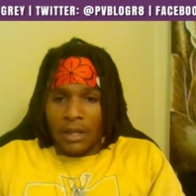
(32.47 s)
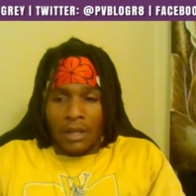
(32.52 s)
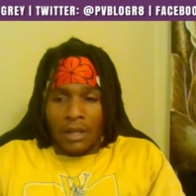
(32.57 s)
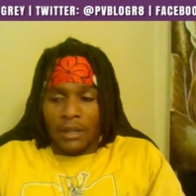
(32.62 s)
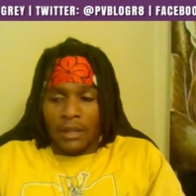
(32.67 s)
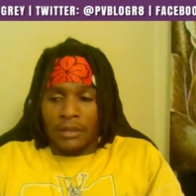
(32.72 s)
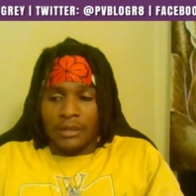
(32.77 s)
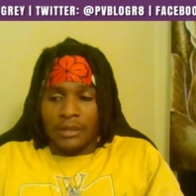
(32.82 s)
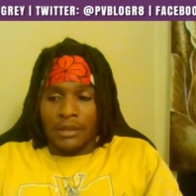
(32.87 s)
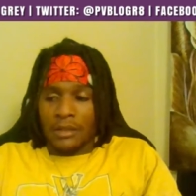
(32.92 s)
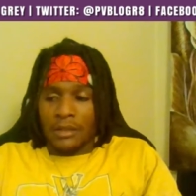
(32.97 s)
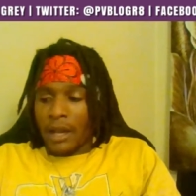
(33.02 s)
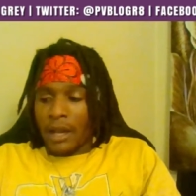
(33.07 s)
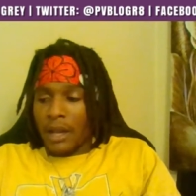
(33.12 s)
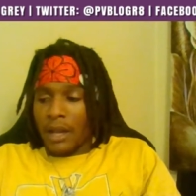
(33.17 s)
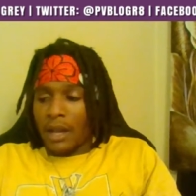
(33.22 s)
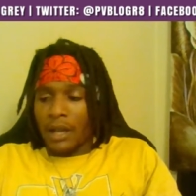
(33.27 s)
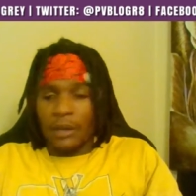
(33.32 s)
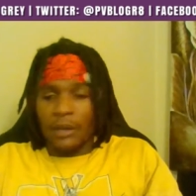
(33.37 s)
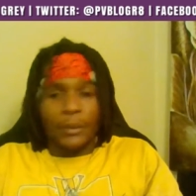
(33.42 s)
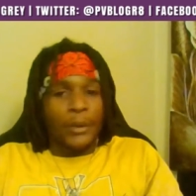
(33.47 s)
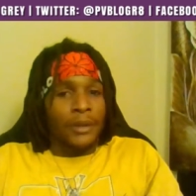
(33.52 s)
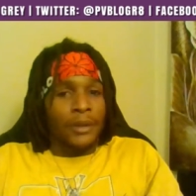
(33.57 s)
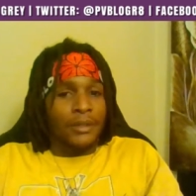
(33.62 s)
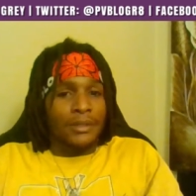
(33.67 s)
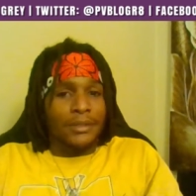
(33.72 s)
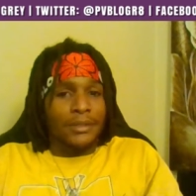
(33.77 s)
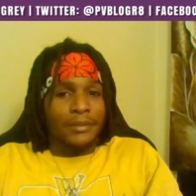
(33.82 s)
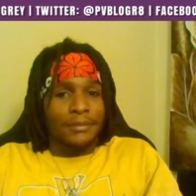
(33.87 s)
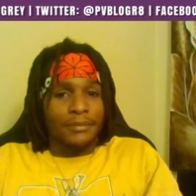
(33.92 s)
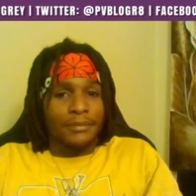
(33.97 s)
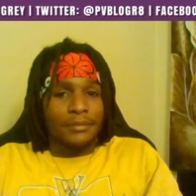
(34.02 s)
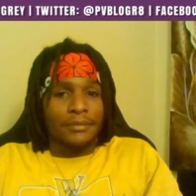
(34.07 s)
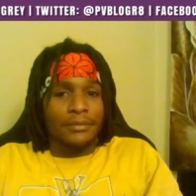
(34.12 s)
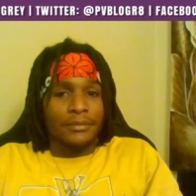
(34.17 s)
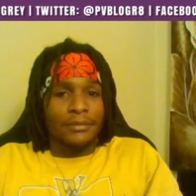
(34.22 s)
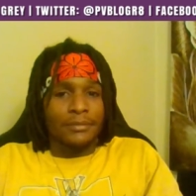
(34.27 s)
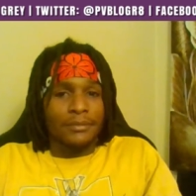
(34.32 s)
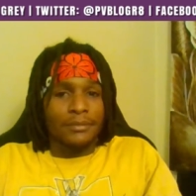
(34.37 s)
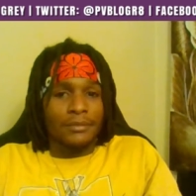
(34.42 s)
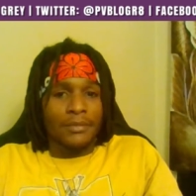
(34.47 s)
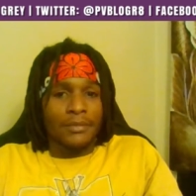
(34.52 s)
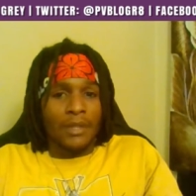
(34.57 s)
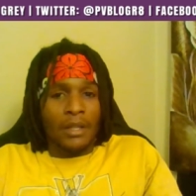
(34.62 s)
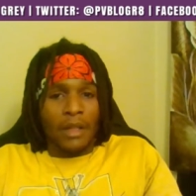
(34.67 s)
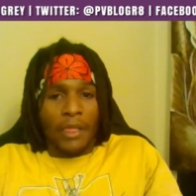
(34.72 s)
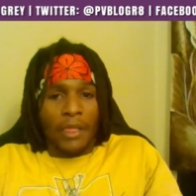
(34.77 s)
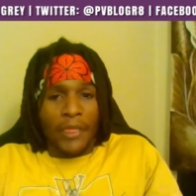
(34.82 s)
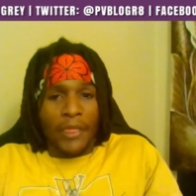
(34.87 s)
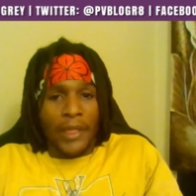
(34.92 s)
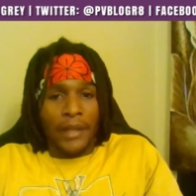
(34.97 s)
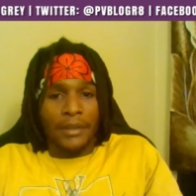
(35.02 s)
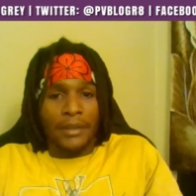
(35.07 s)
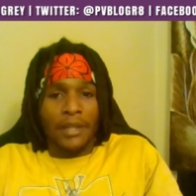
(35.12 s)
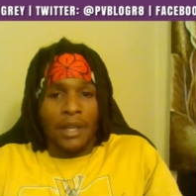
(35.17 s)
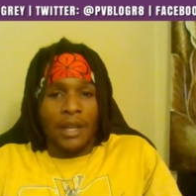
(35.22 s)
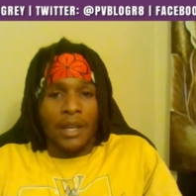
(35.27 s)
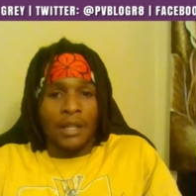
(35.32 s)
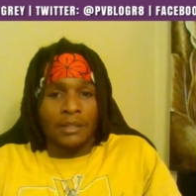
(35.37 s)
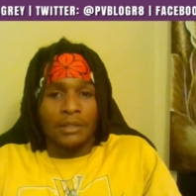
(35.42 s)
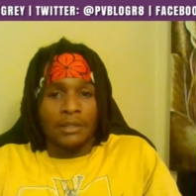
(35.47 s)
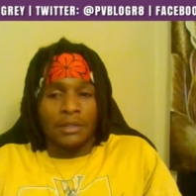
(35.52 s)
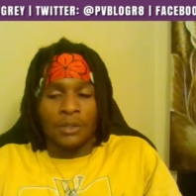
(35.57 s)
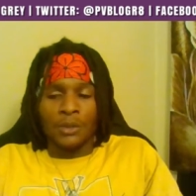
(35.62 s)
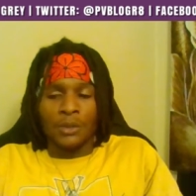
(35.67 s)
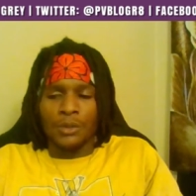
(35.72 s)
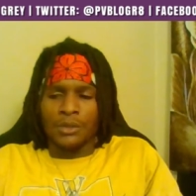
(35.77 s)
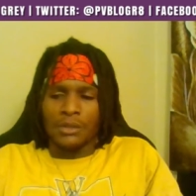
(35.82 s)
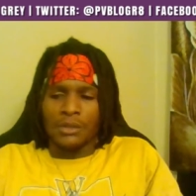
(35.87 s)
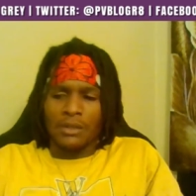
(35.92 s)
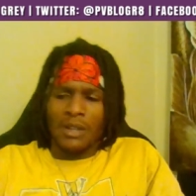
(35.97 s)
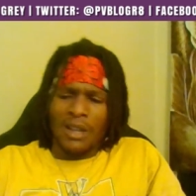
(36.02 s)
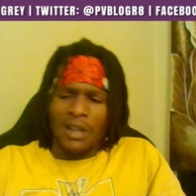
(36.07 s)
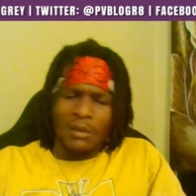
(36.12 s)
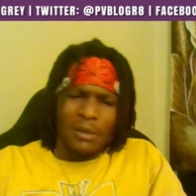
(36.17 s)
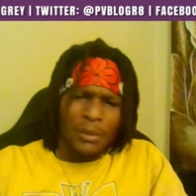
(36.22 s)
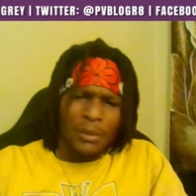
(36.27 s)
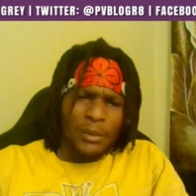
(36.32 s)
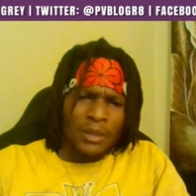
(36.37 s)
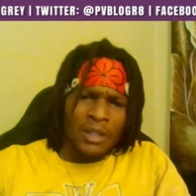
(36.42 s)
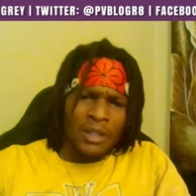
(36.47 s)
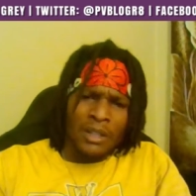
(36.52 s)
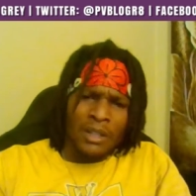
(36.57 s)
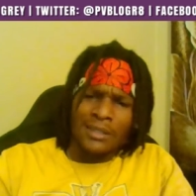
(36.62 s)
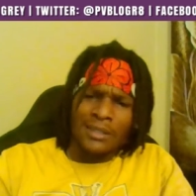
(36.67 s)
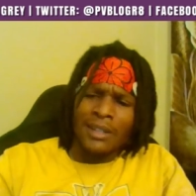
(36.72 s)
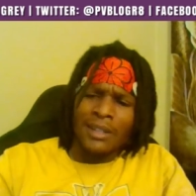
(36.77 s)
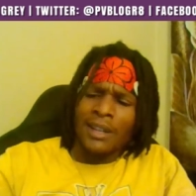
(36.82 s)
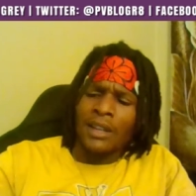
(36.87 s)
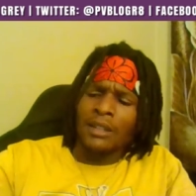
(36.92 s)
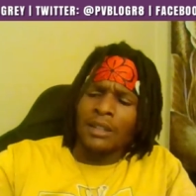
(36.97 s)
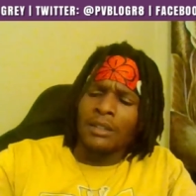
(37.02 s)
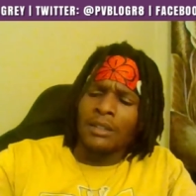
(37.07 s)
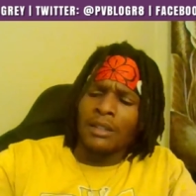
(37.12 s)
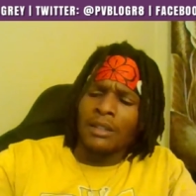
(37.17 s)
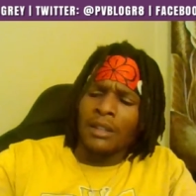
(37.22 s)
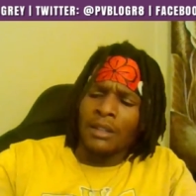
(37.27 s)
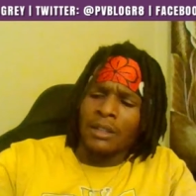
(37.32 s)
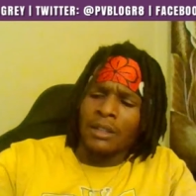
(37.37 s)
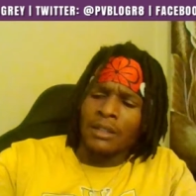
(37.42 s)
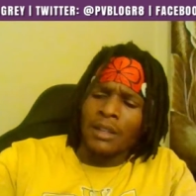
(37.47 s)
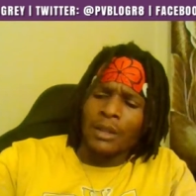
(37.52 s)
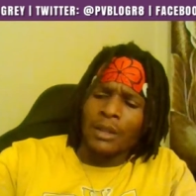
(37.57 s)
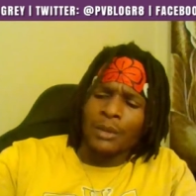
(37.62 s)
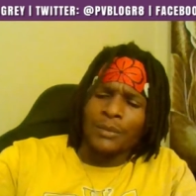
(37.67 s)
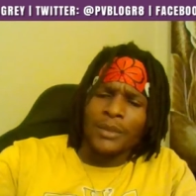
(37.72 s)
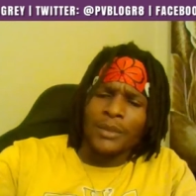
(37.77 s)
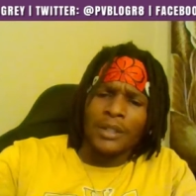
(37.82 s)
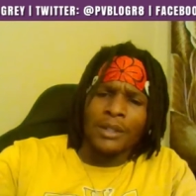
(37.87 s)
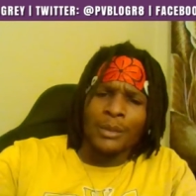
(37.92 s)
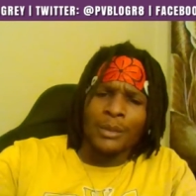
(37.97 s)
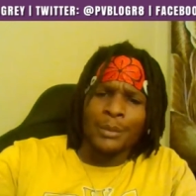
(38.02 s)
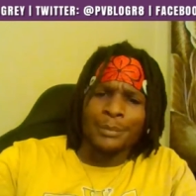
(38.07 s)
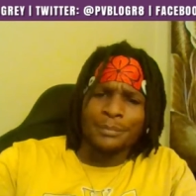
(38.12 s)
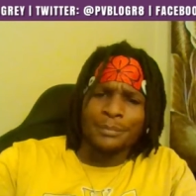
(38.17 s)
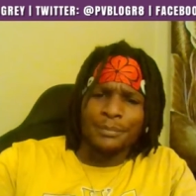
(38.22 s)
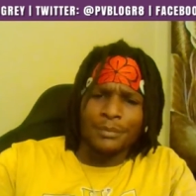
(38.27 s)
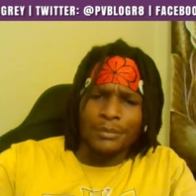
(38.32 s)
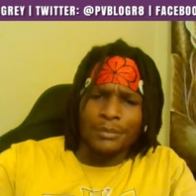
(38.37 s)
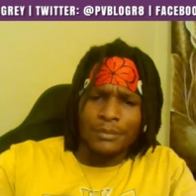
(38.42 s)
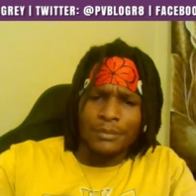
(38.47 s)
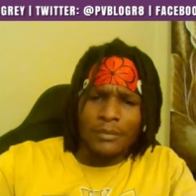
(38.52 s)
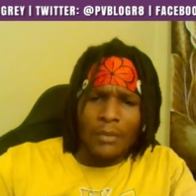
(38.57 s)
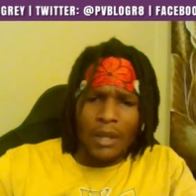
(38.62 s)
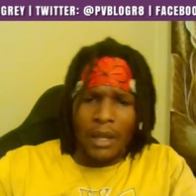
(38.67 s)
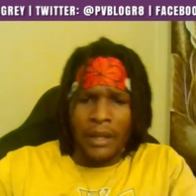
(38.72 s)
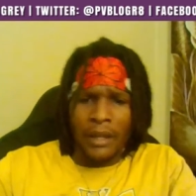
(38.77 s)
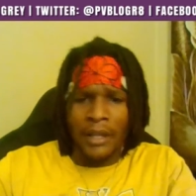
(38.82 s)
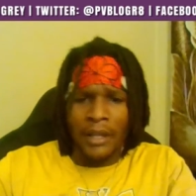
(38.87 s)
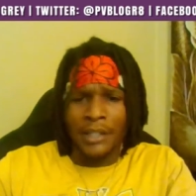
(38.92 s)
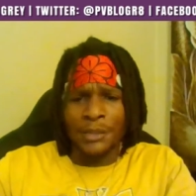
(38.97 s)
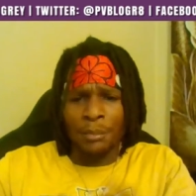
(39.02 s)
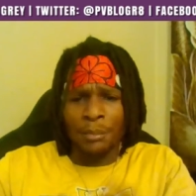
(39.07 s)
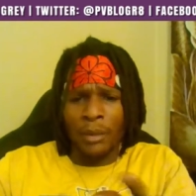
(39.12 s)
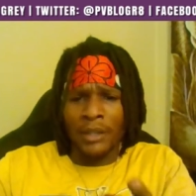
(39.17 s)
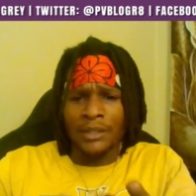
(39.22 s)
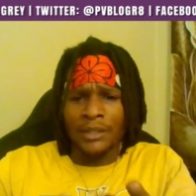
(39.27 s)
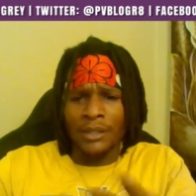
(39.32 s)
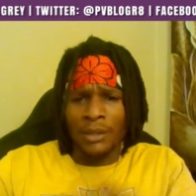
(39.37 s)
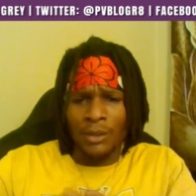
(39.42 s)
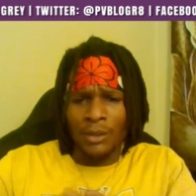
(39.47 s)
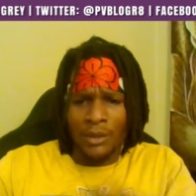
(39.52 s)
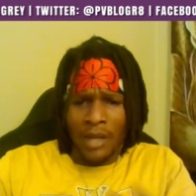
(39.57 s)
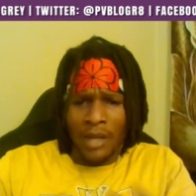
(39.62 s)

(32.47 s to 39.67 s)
That's just not how it works. Thank the Constitution. But we'll get into that in, in another video and expressing on